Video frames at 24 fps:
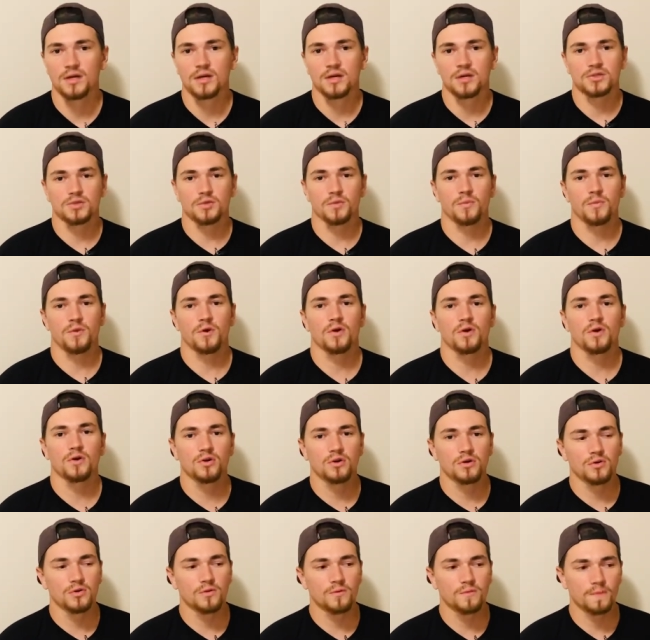
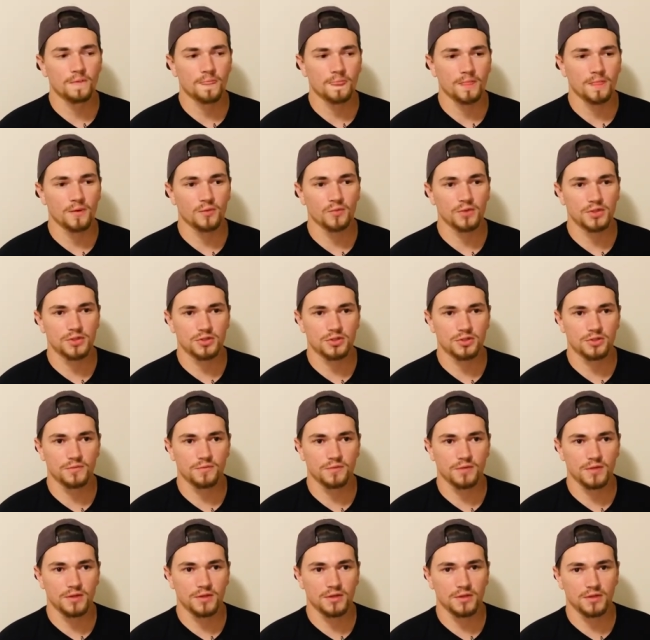Tomorrow, we should
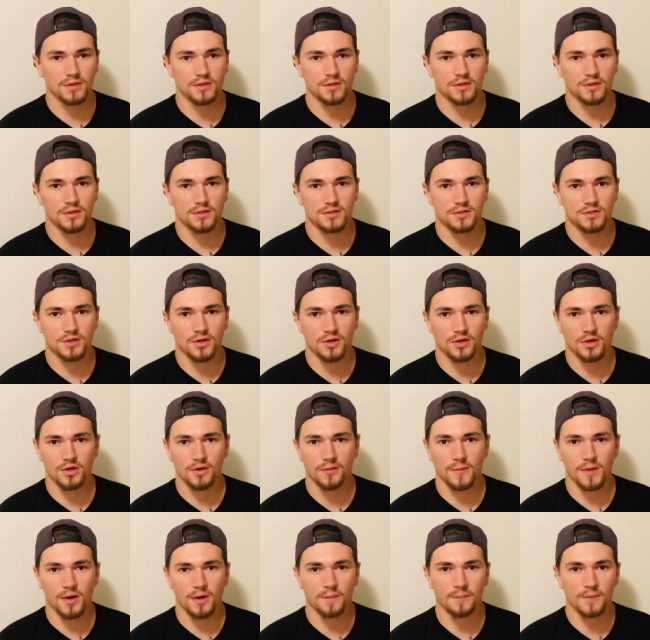be talking
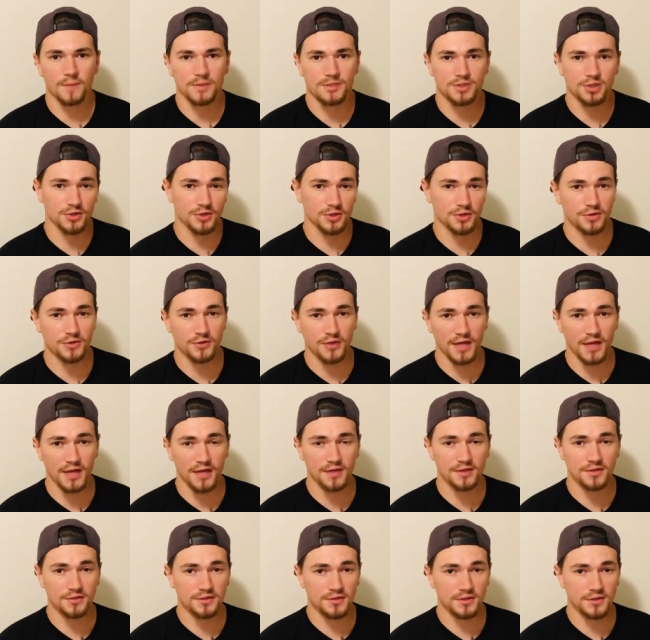about material
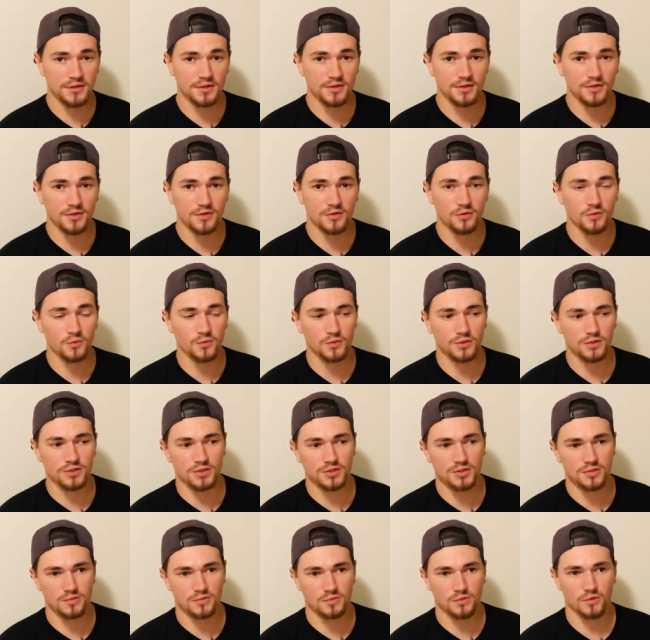handling, which
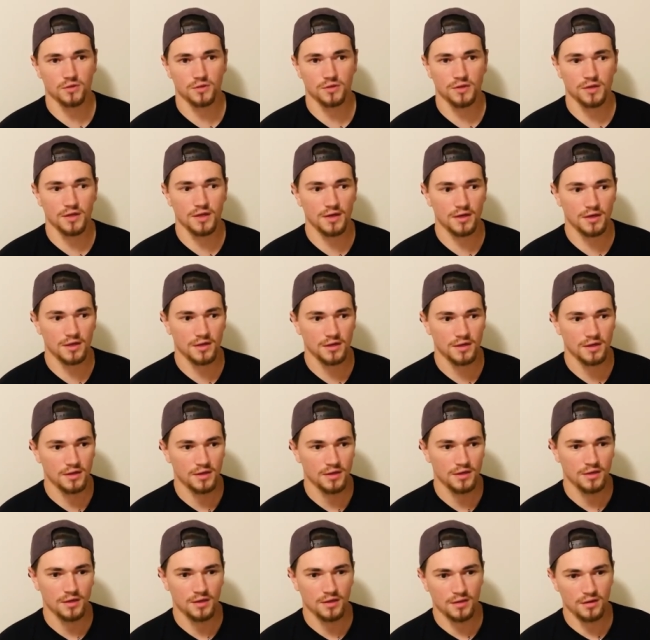is more like
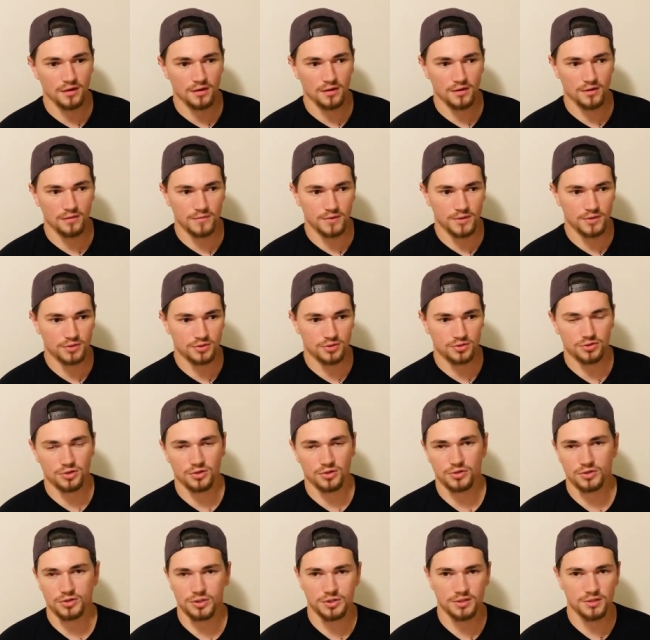um,
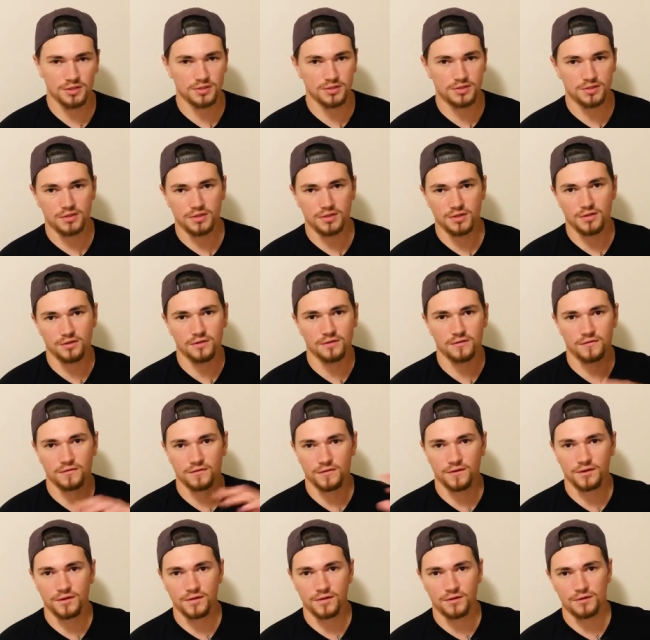construction stuff
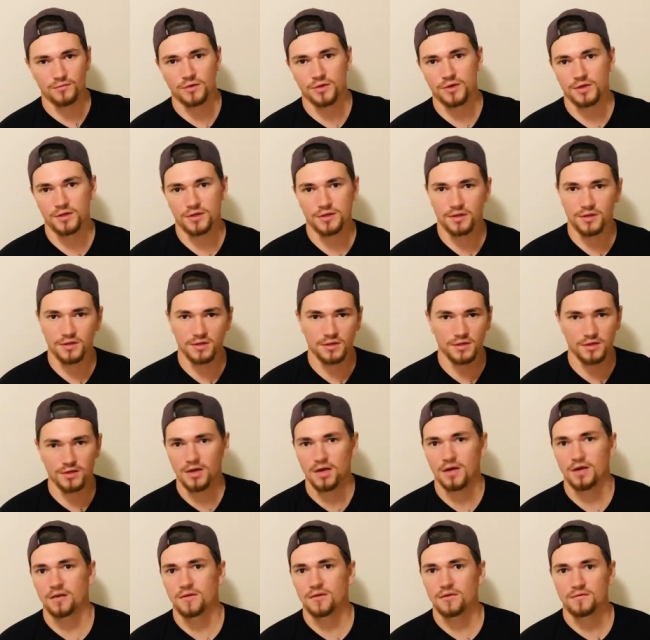and rigging
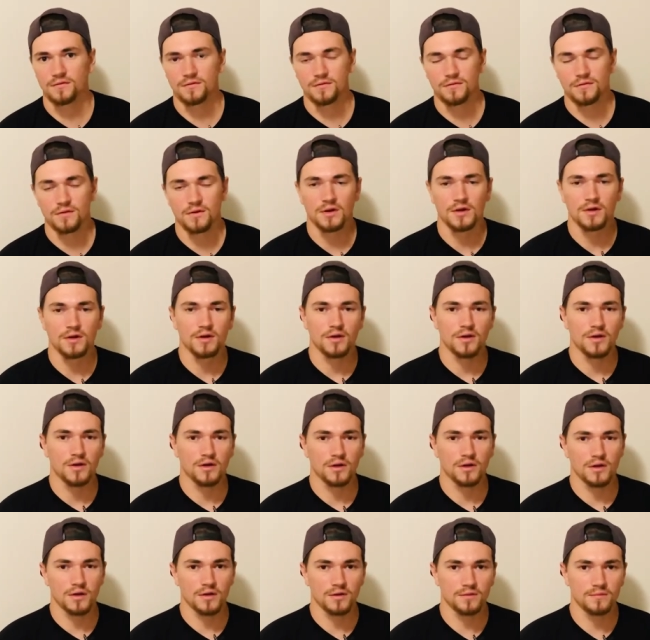kind of
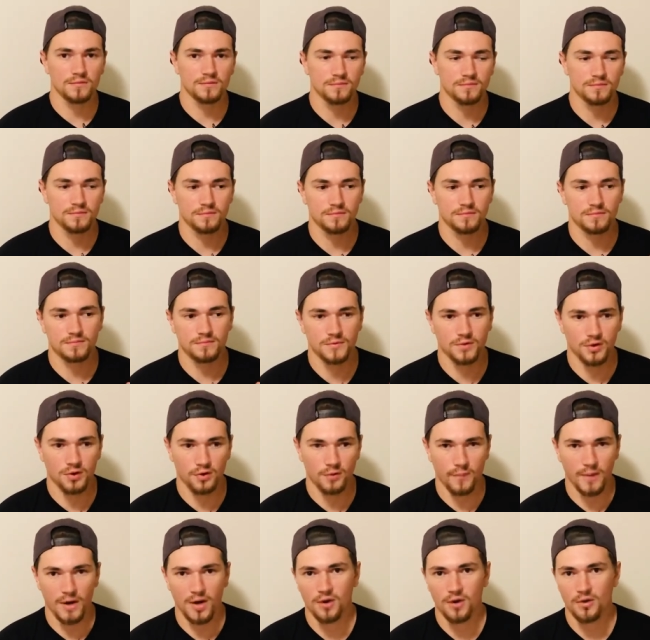um, you know
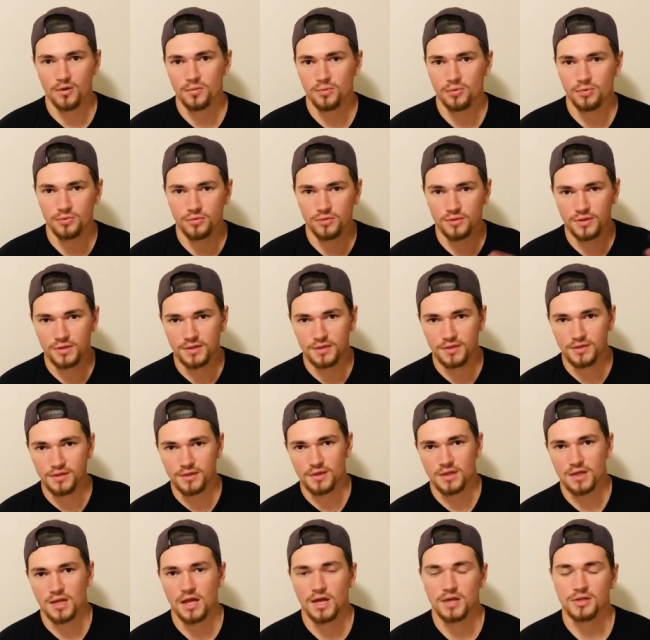PowerPoint in the
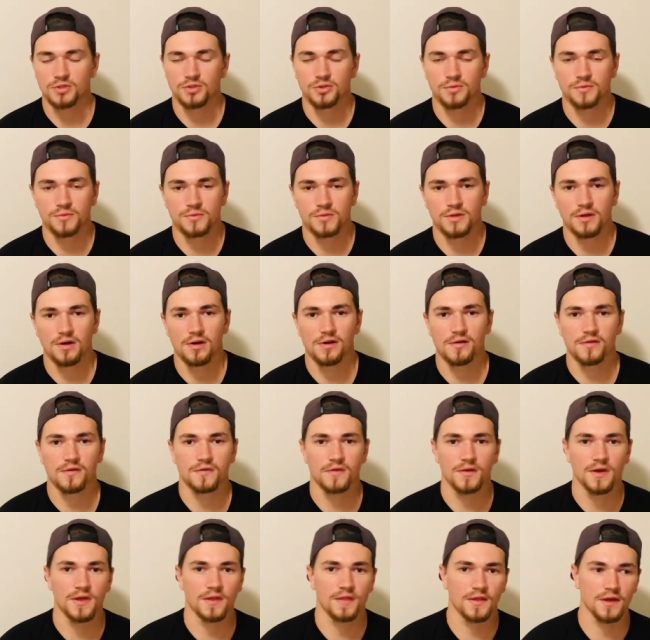classroom stuff,
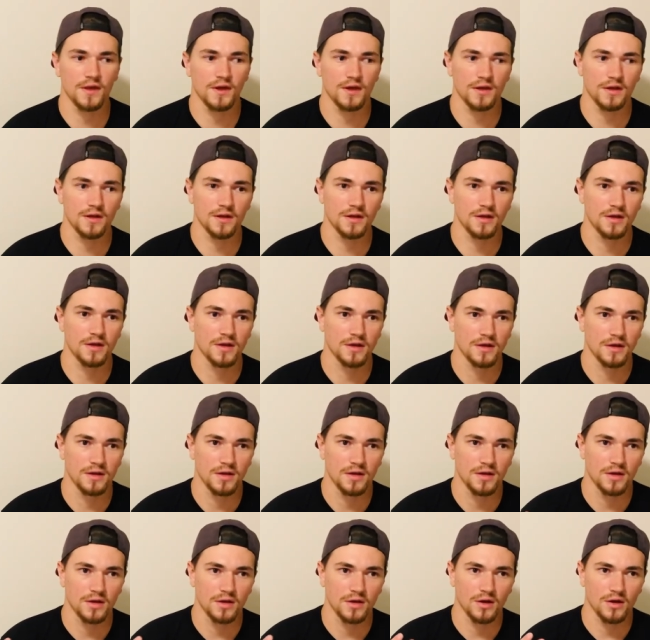and then
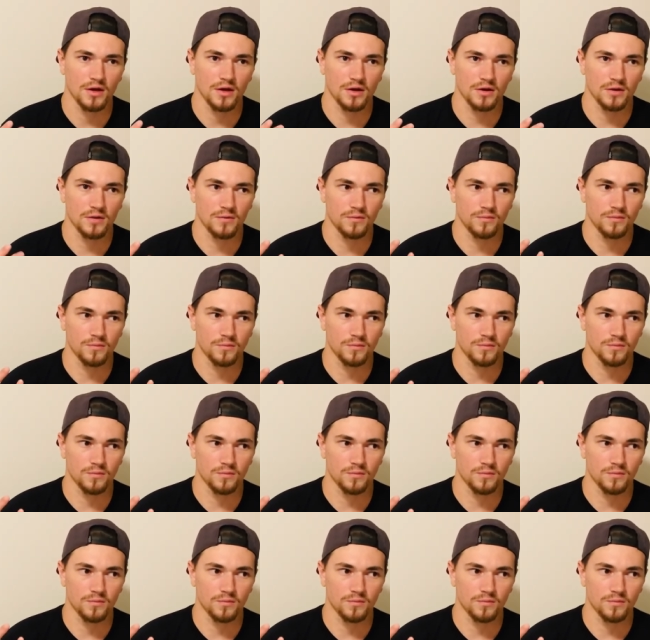um,